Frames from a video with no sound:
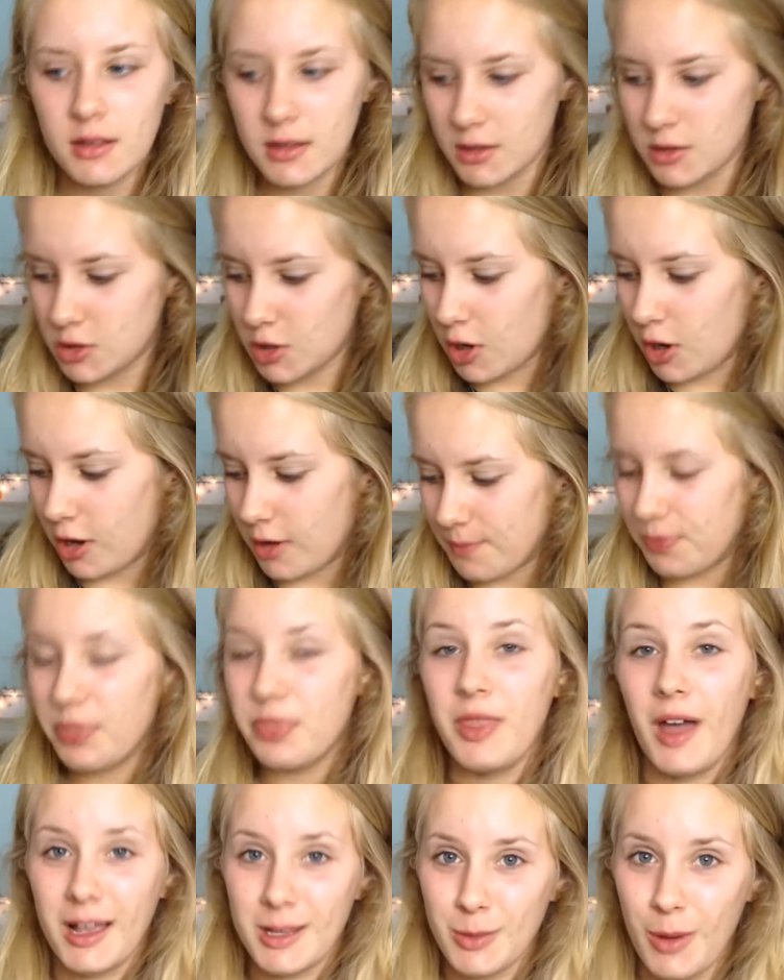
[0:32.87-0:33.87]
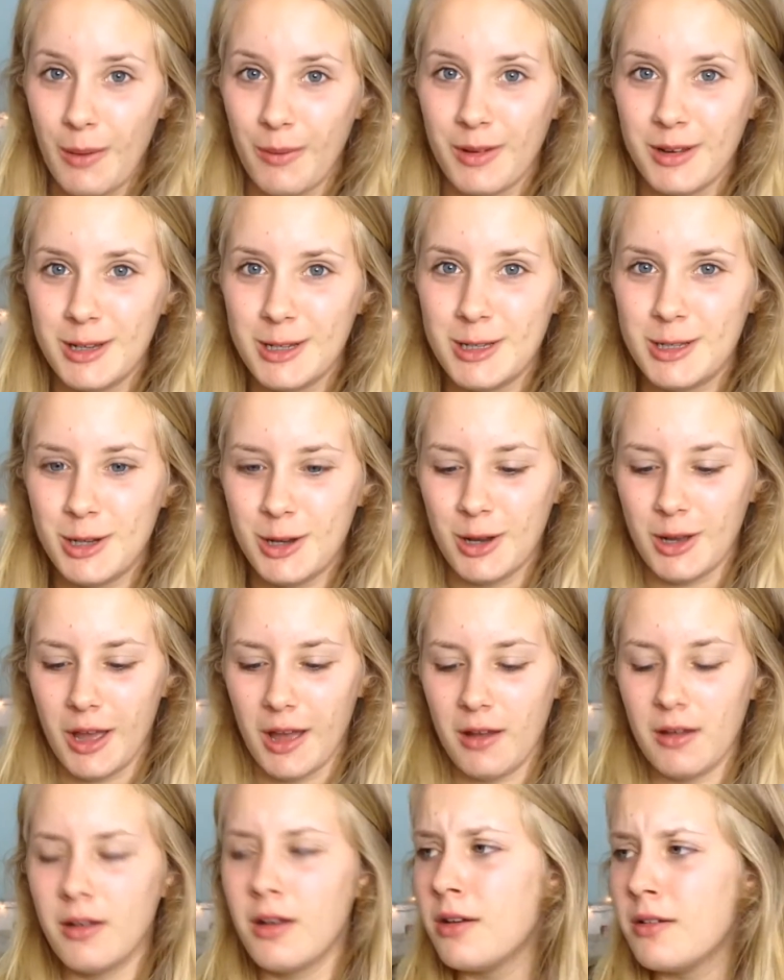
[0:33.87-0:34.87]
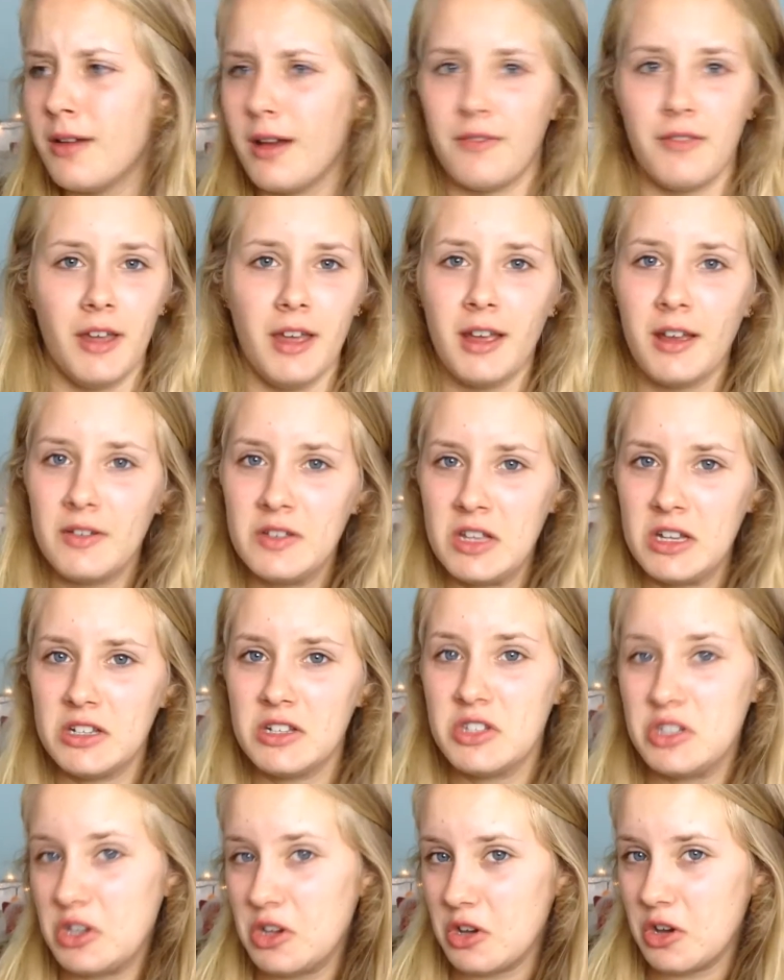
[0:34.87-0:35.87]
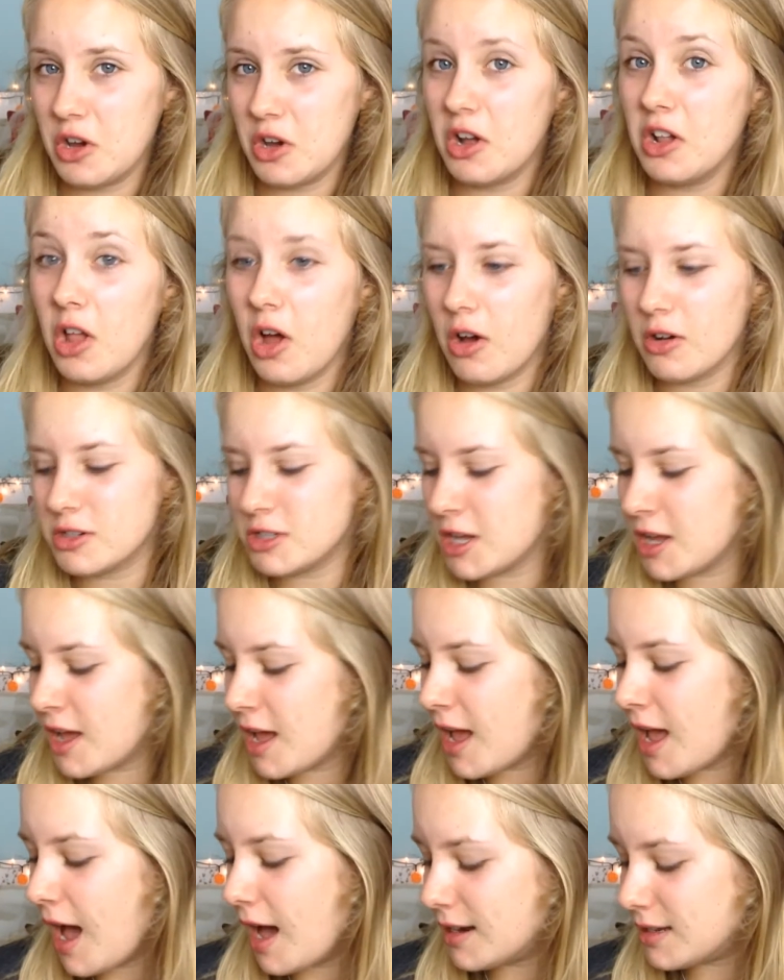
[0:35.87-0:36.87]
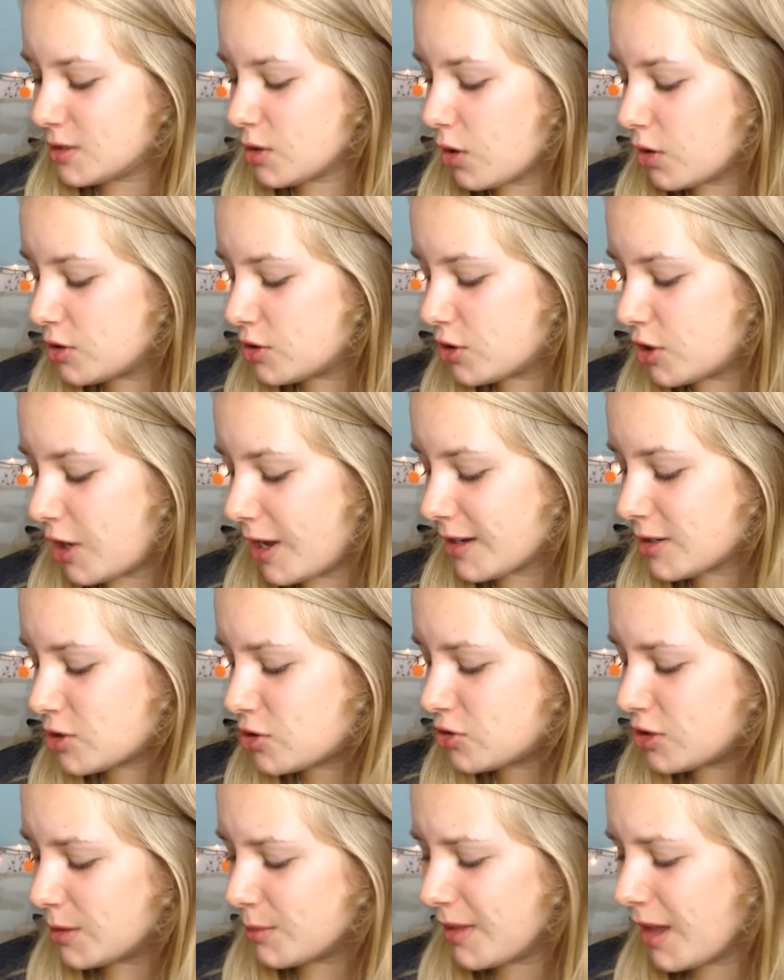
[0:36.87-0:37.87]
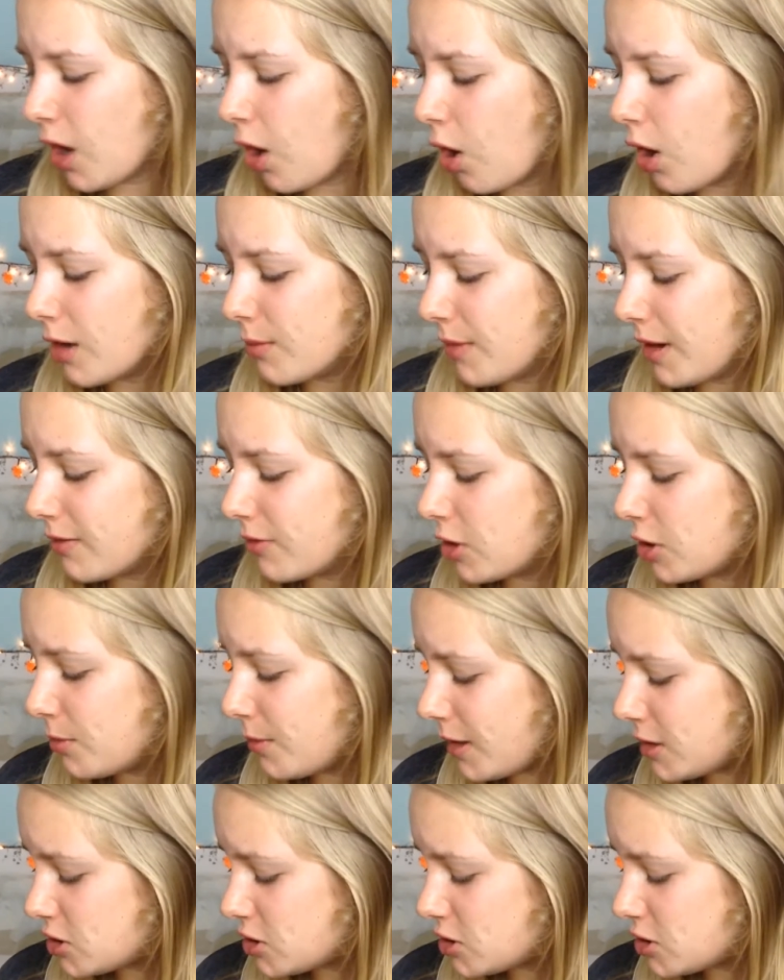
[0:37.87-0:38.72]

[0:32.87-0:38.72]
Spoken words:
So that's what I'm going to show you. I feel like I've said so a lot. And it's also extremely hot in my room.